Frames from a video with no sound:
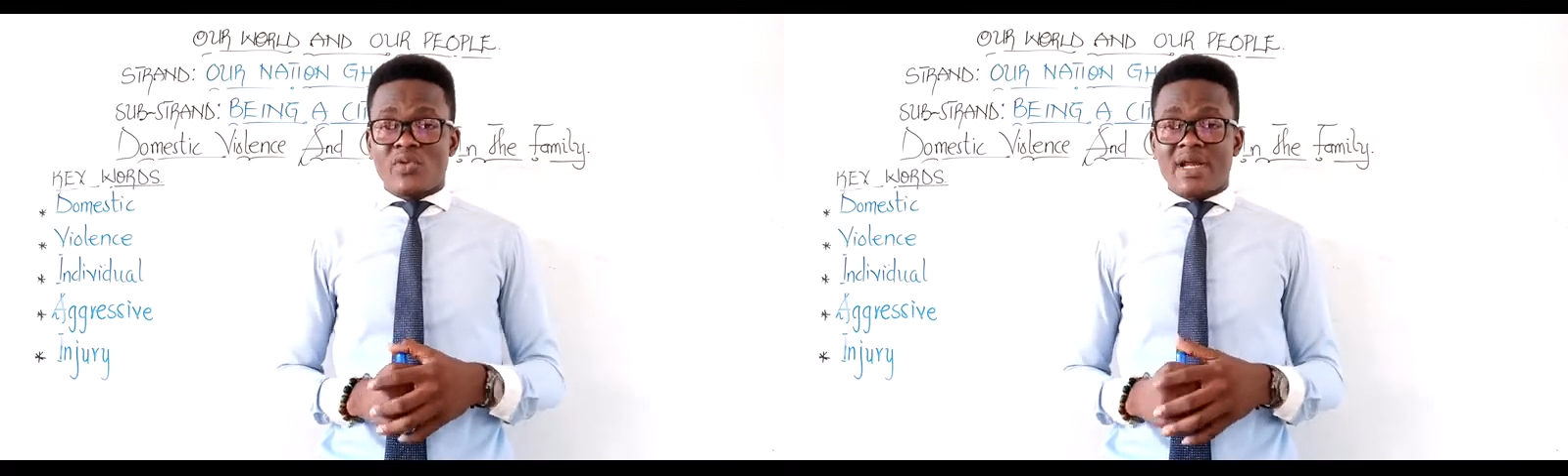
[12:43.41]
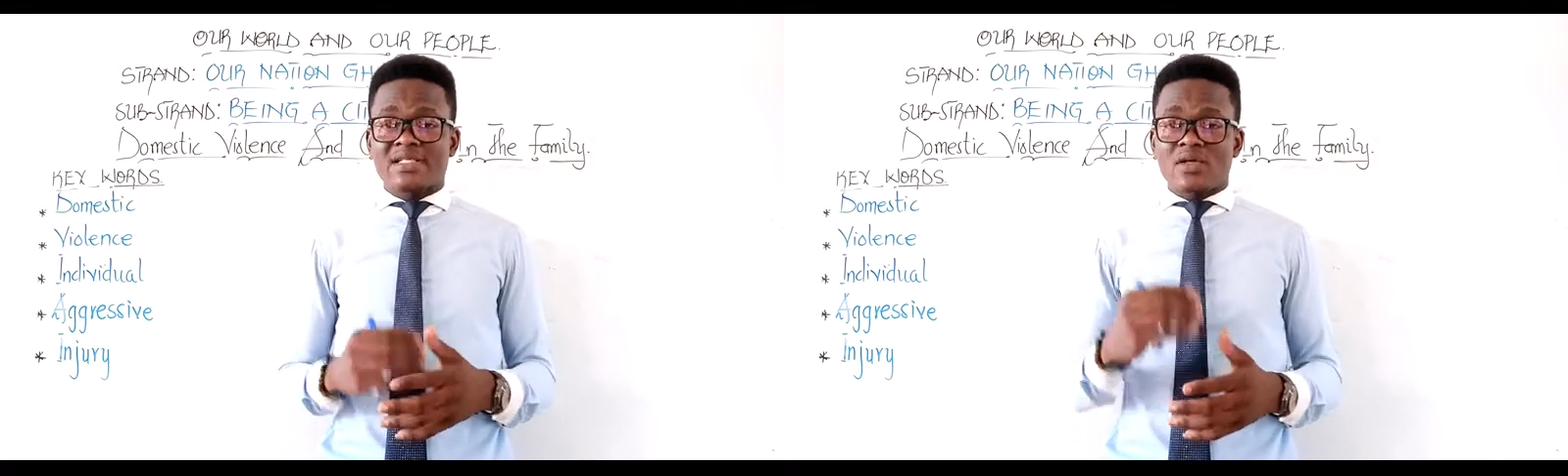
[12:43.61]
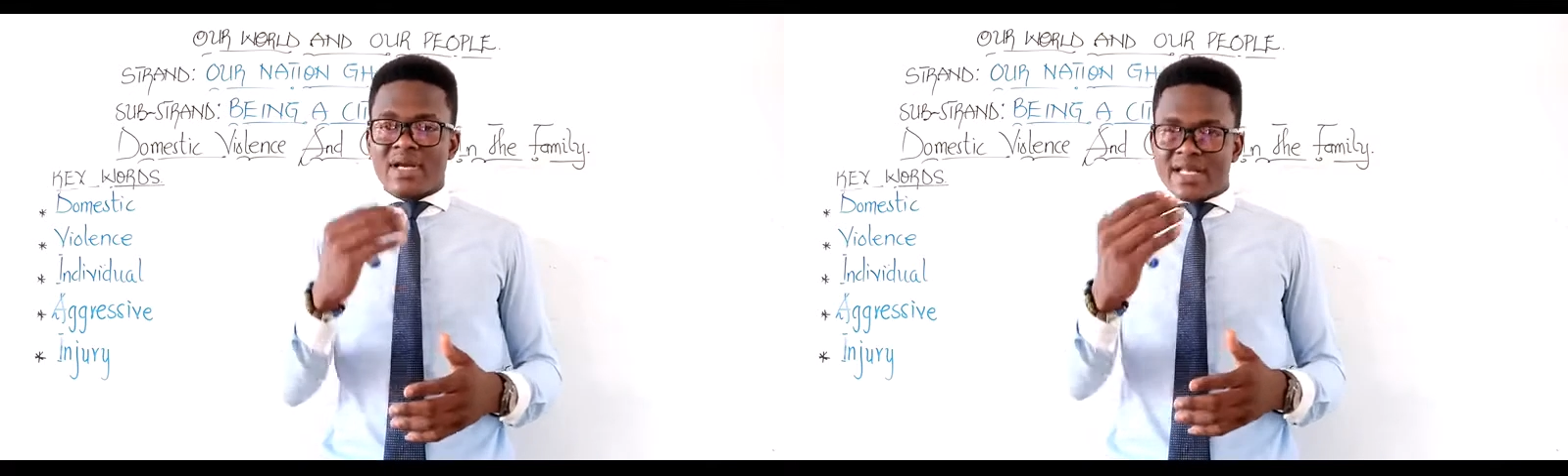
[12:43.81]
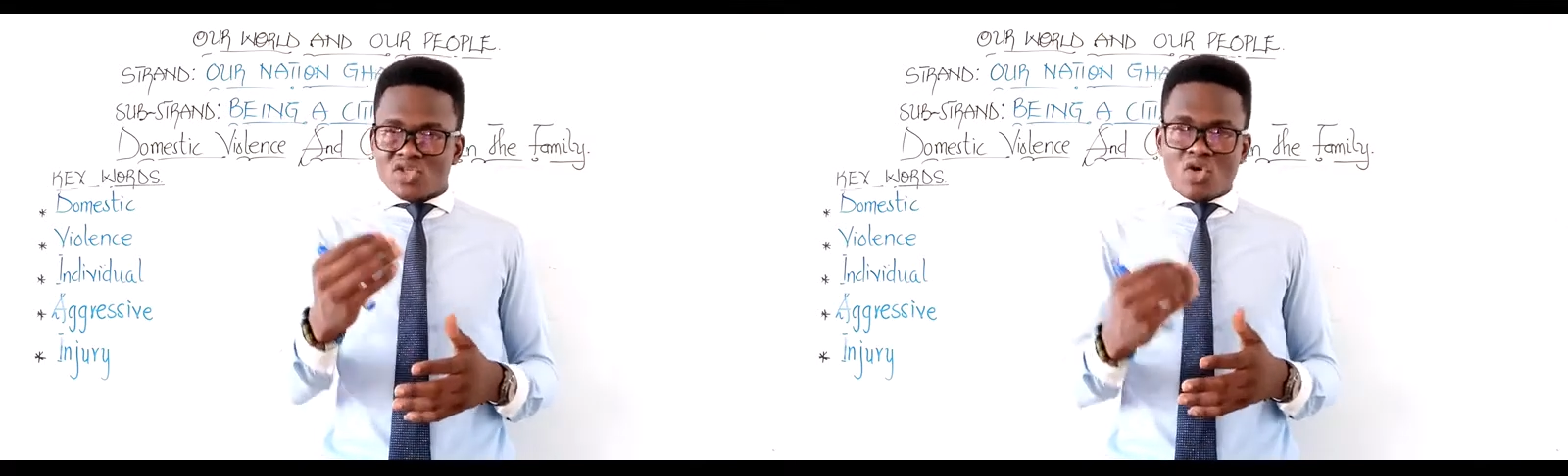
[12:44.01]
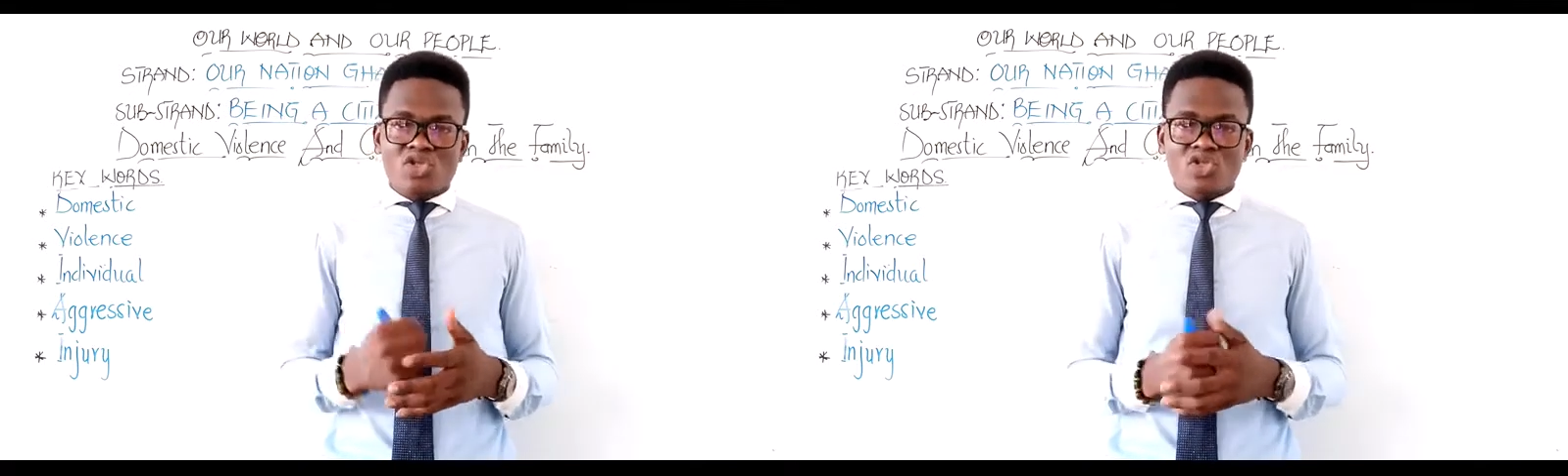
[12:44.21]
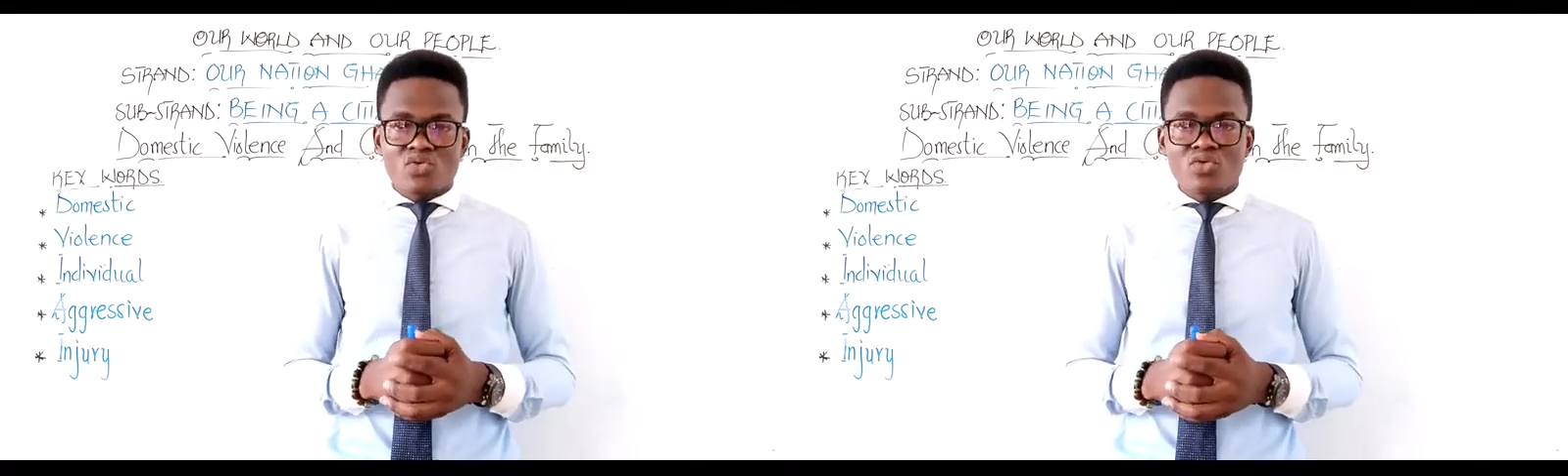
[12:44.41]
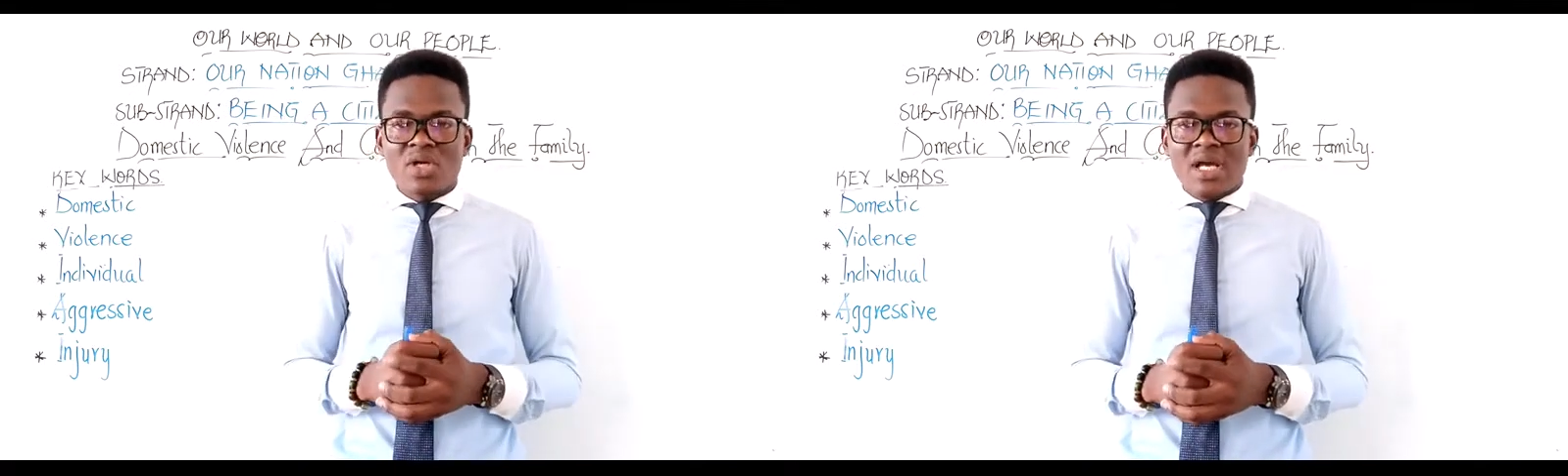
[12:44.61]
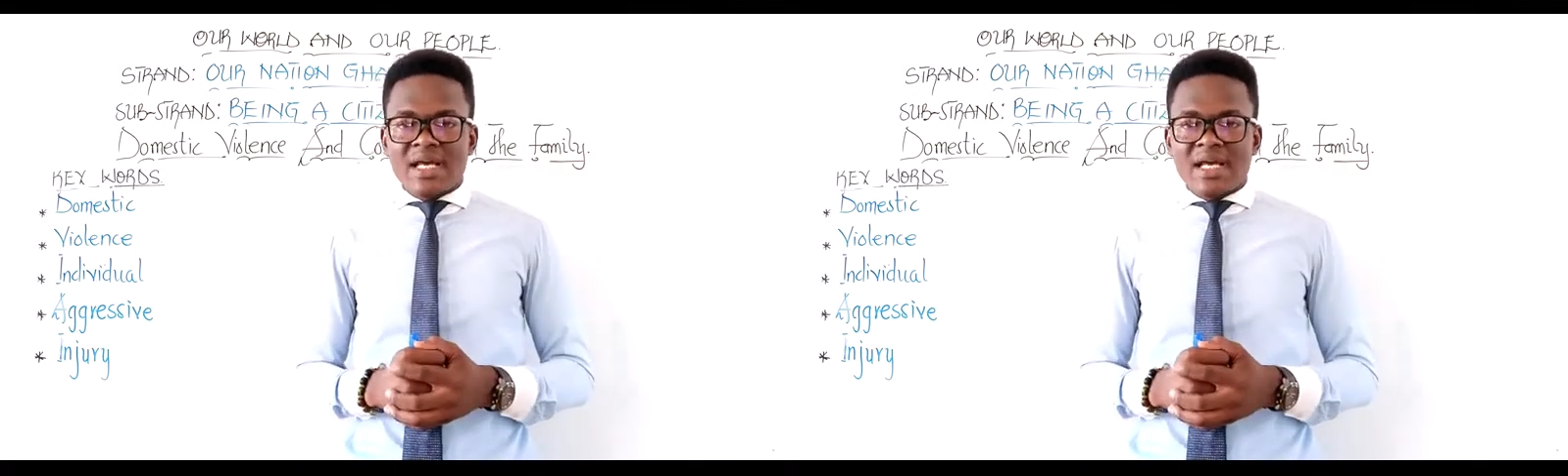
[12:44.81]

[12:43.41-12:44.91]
when someone insults you,